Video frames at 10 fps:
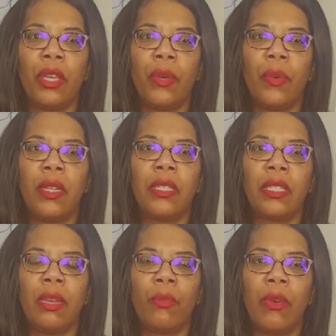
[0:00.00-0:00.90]
you in
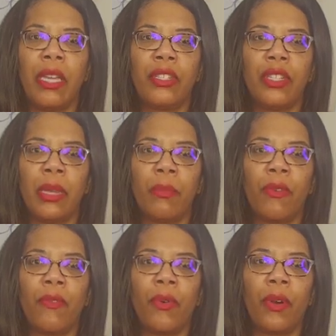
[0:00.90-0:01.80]
some way, shape,
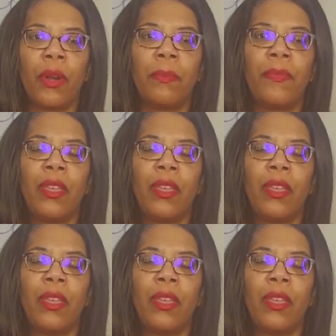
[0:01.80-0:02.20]
or form.